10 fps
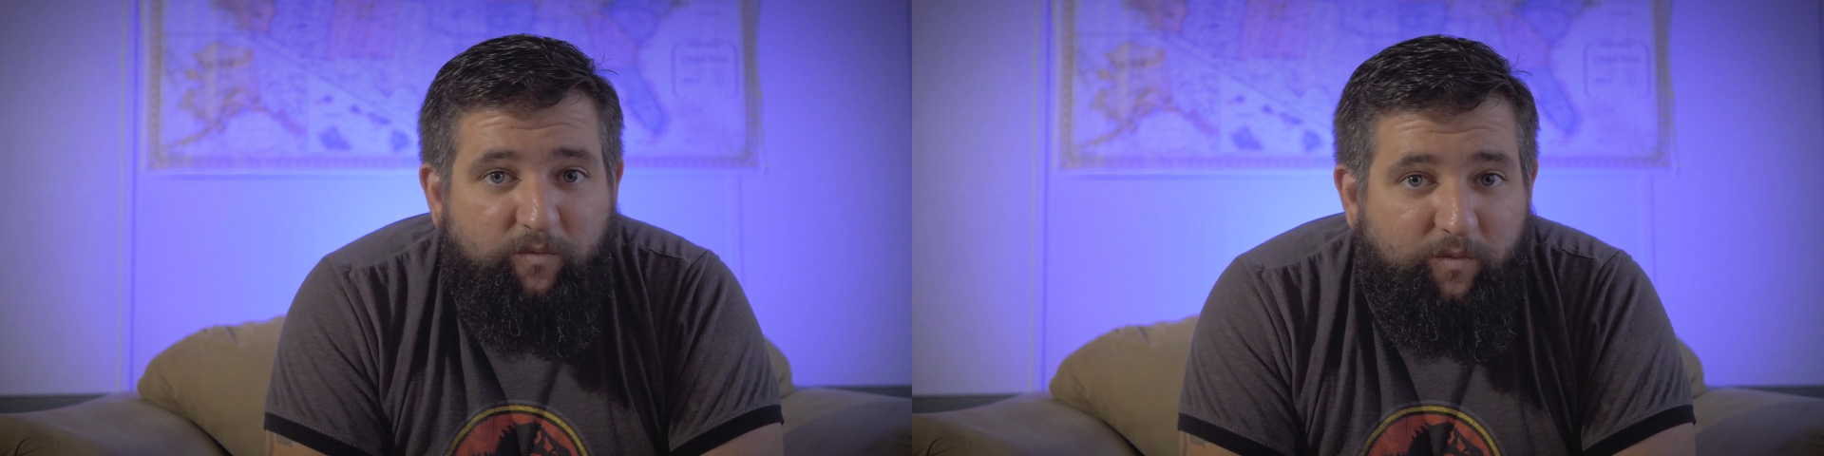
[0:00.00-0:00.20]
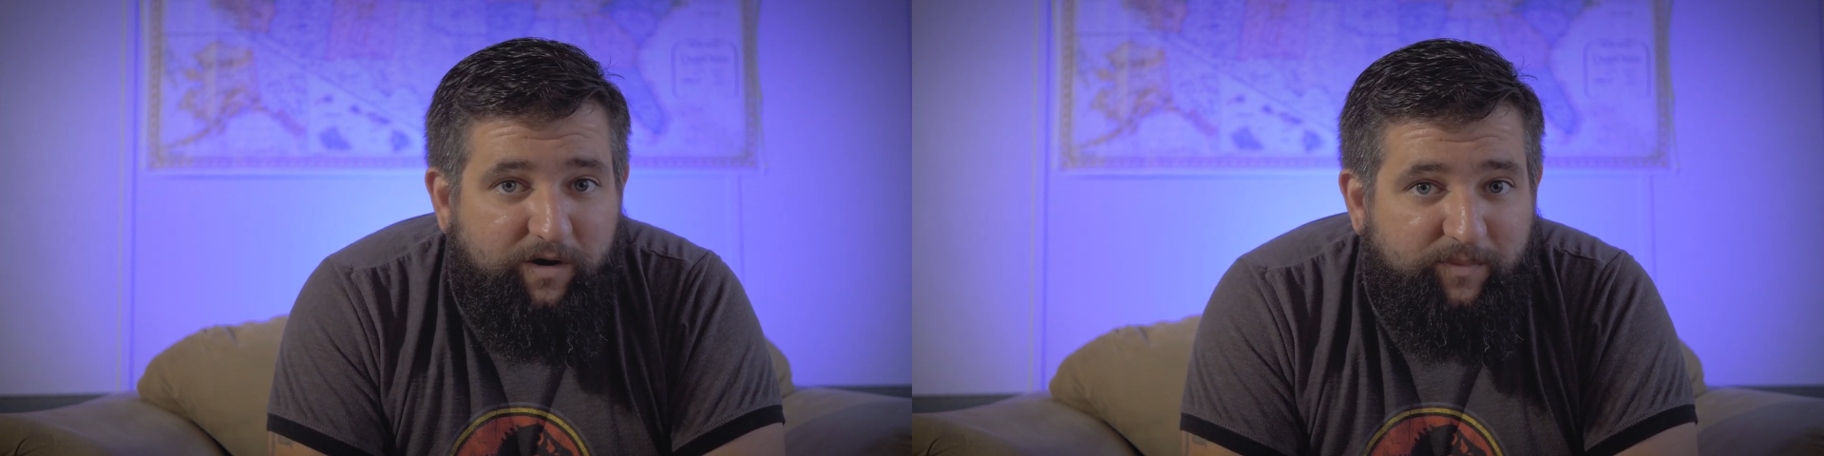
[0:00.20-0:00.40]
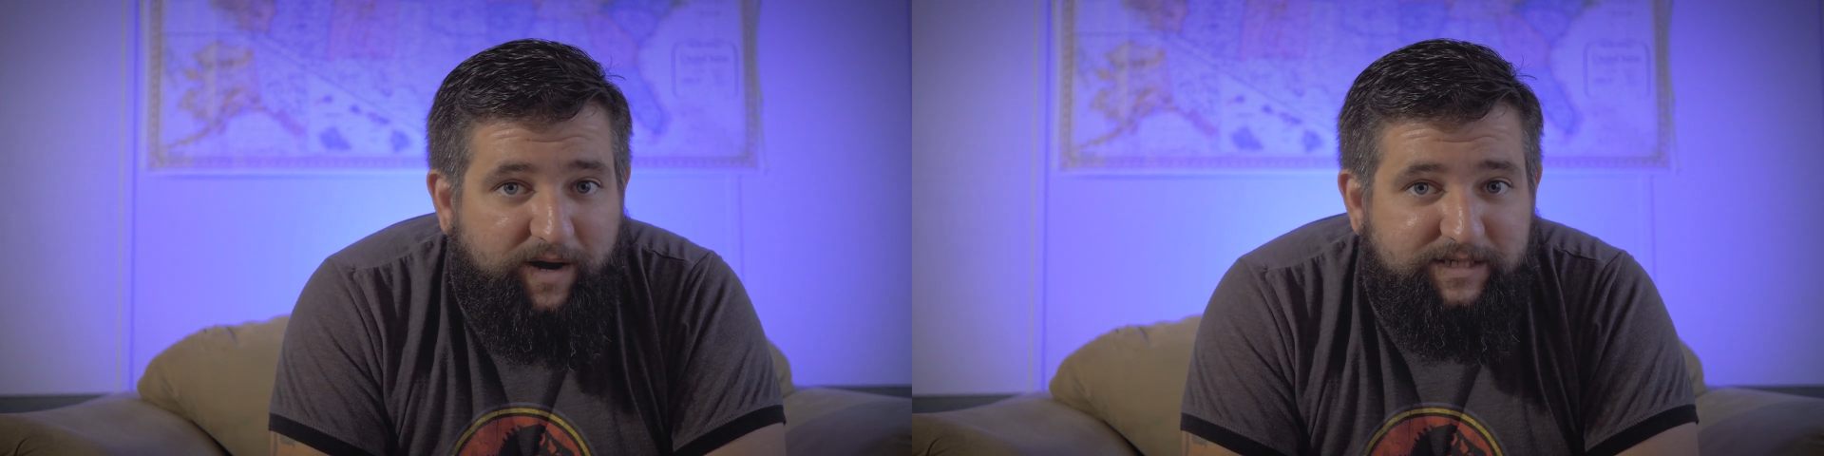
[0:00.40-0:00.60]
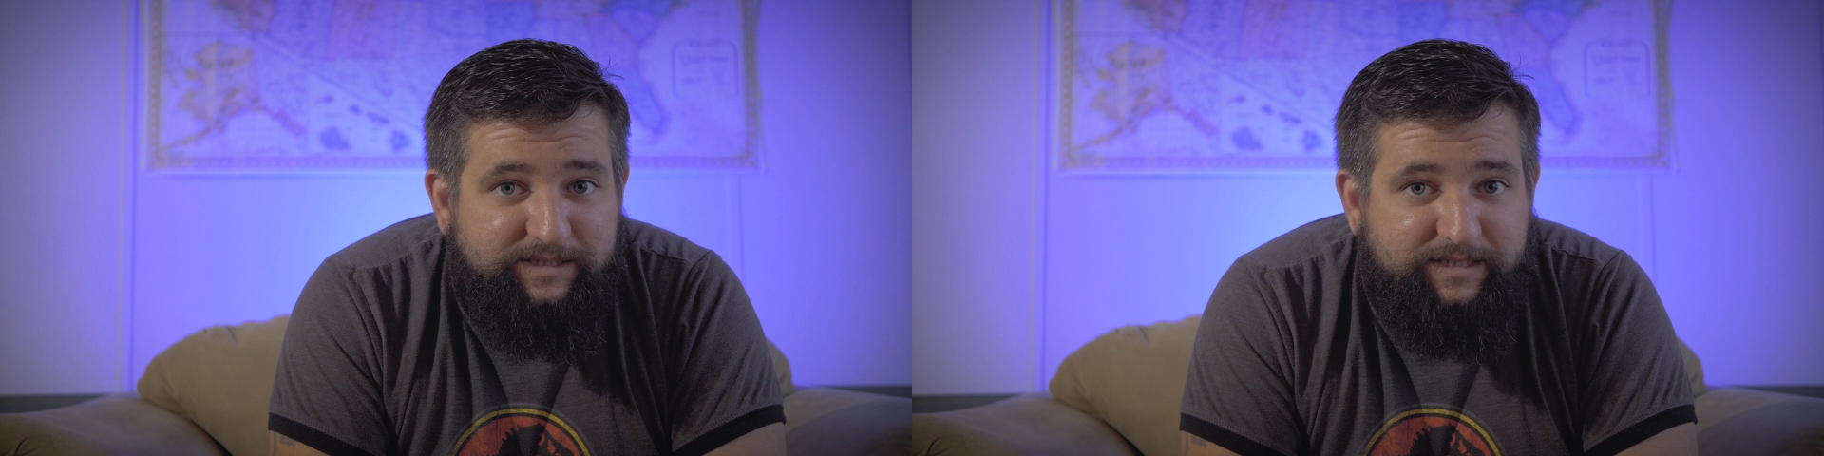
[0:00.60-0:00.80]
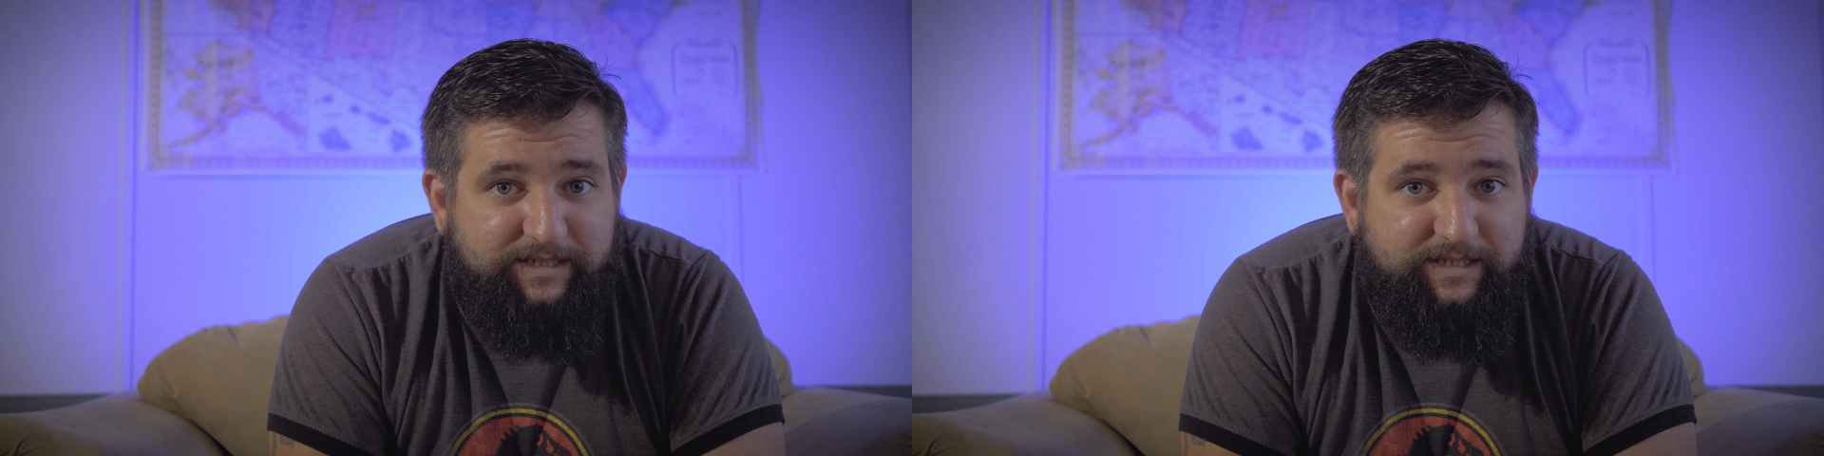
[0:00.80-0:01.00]
water
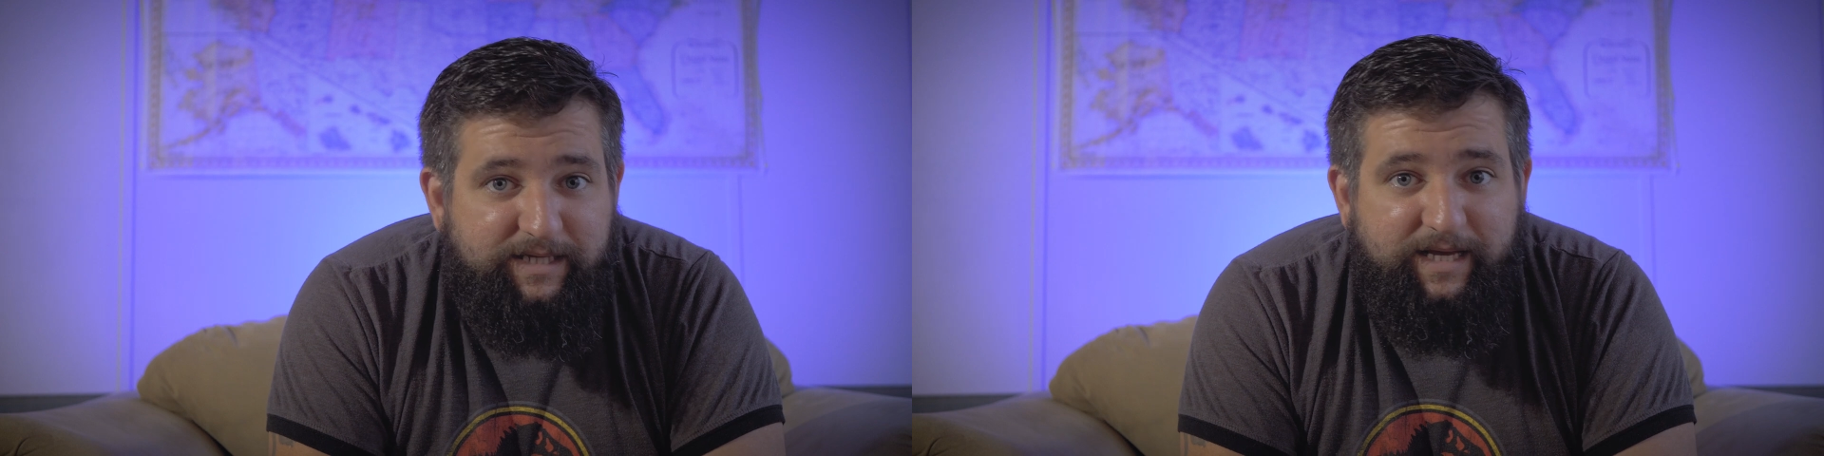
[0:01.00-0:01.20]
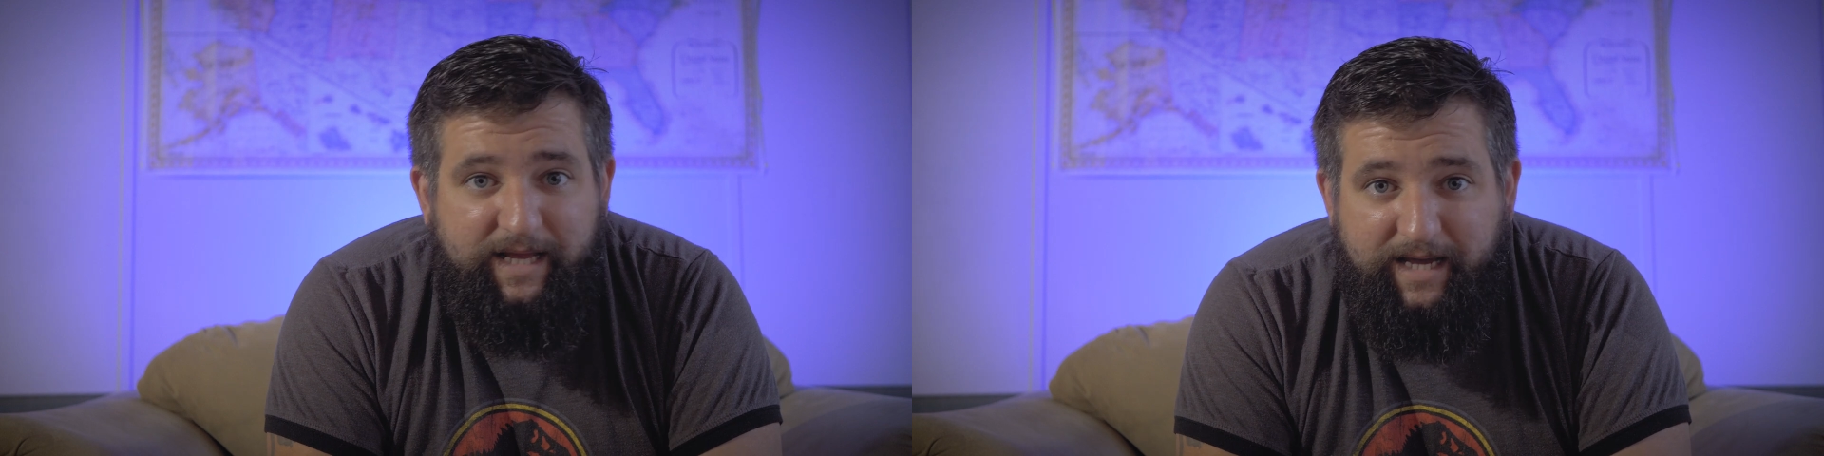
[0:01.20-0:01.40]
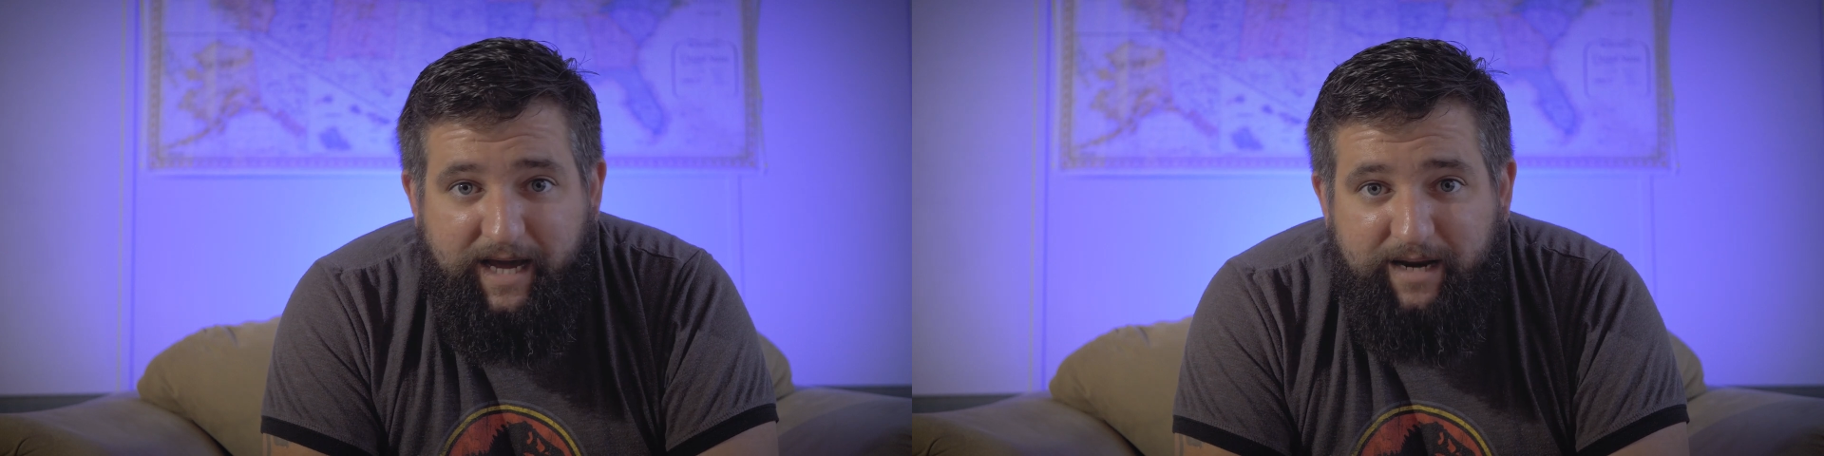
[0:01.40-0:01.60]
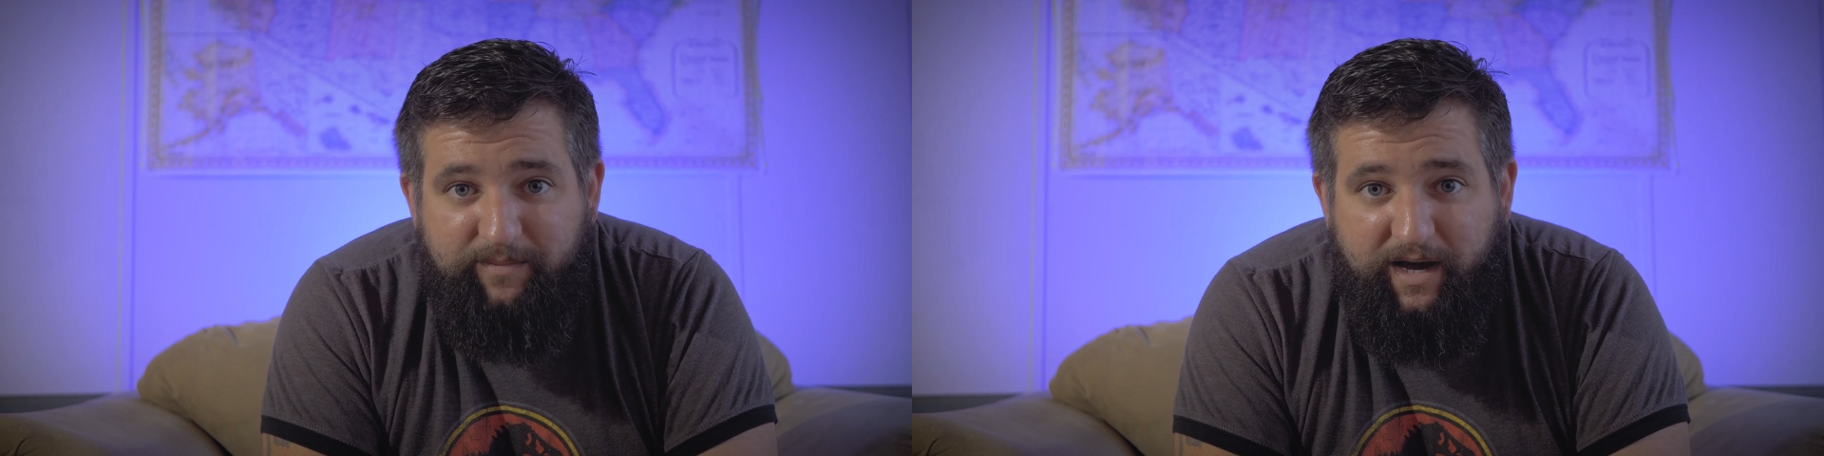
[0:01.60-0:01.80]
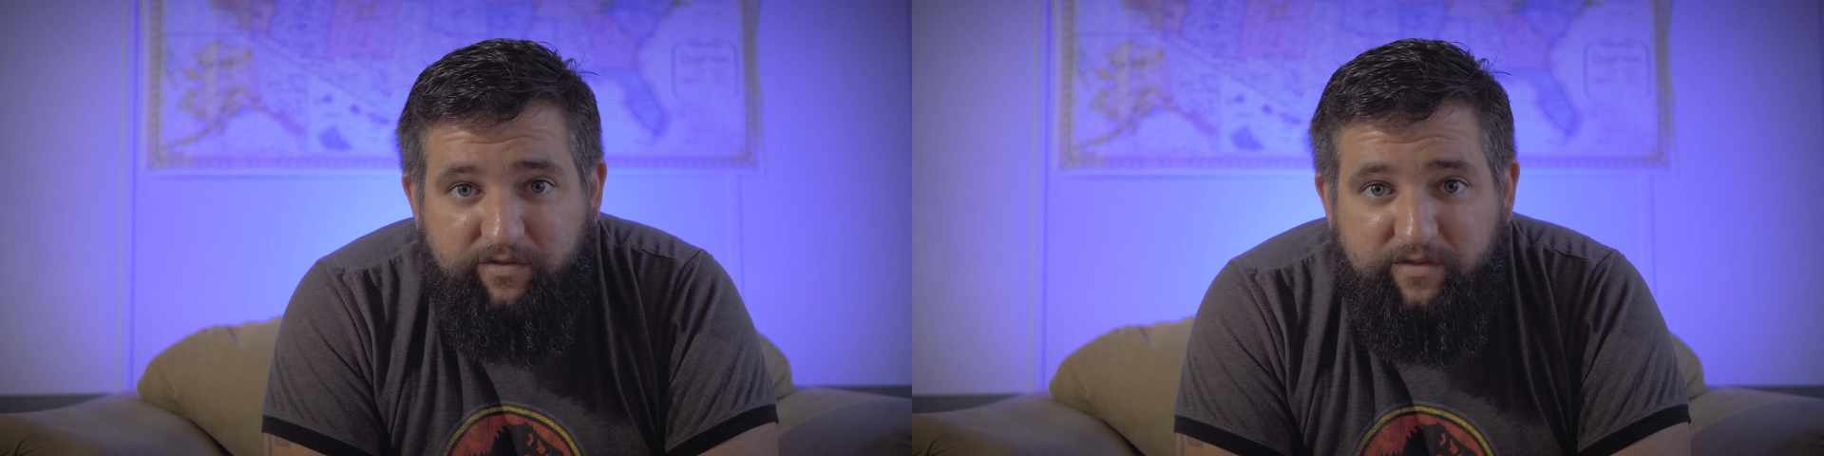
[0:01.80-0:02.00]
moccasin and
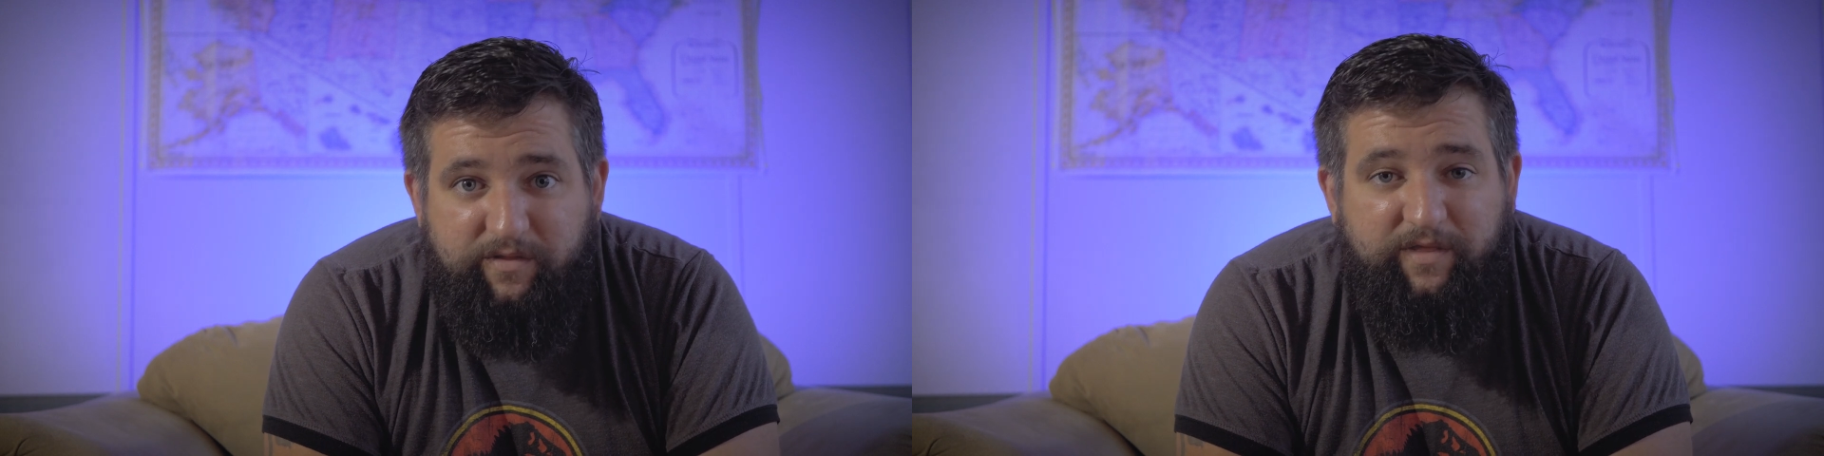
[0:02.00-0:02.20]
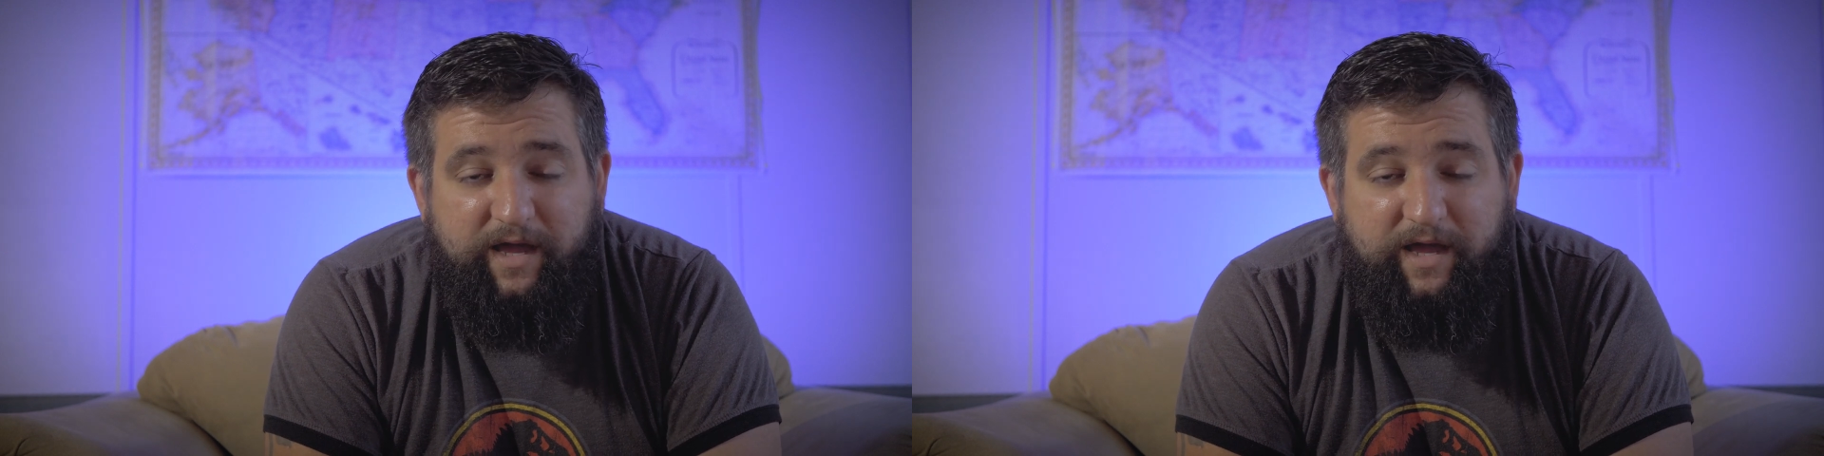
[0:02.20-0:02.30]
cottonmouth,